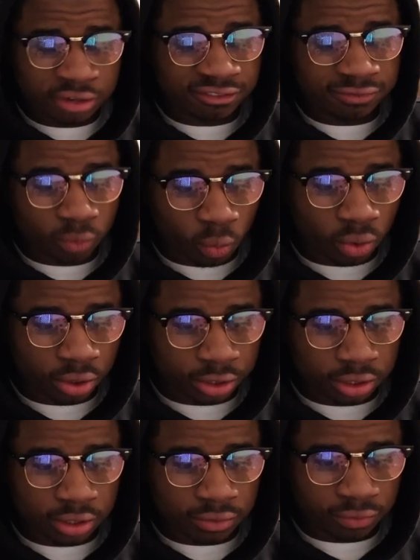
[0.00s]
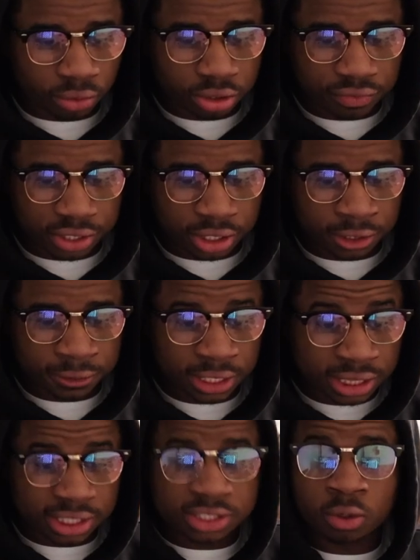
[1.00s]
for the Vienna
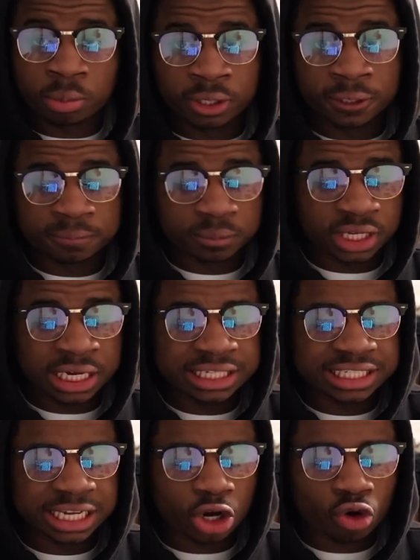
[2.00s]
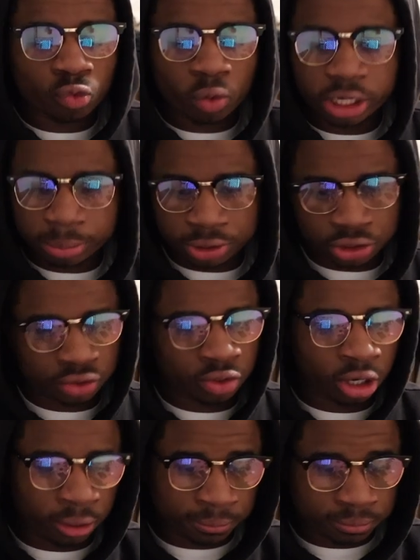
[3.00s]
in this opening. It is incredibly
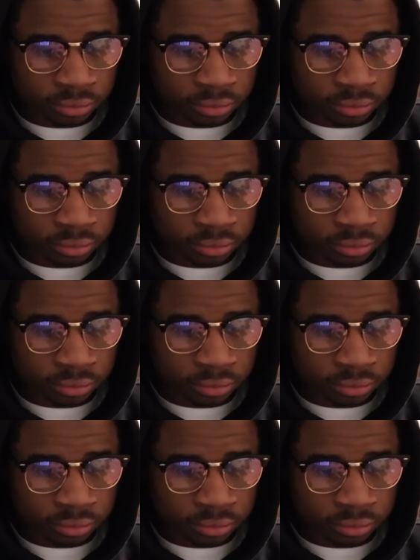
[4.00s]
strong.